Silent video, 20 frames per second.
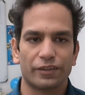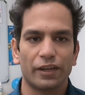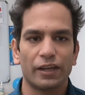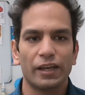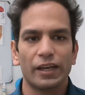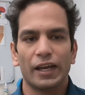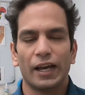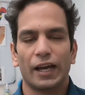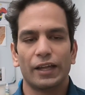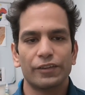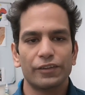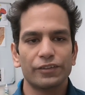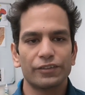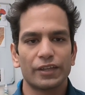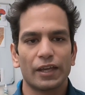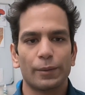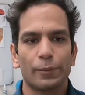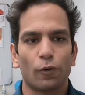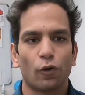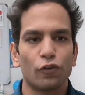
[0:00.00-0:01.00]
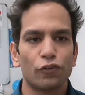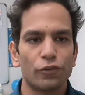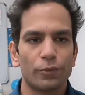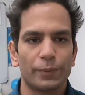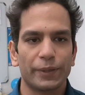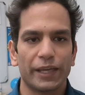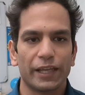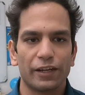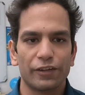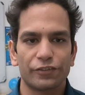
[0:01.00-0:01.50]
And this can also be
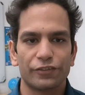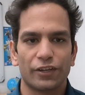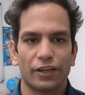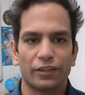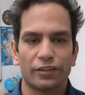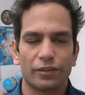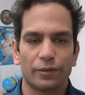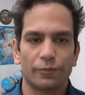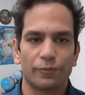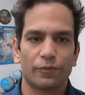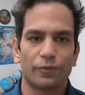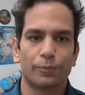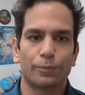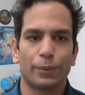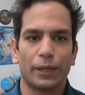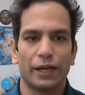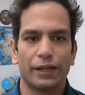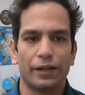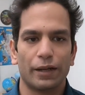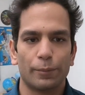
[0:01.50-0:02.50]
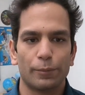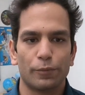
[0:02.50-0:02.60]
illustrated by a number of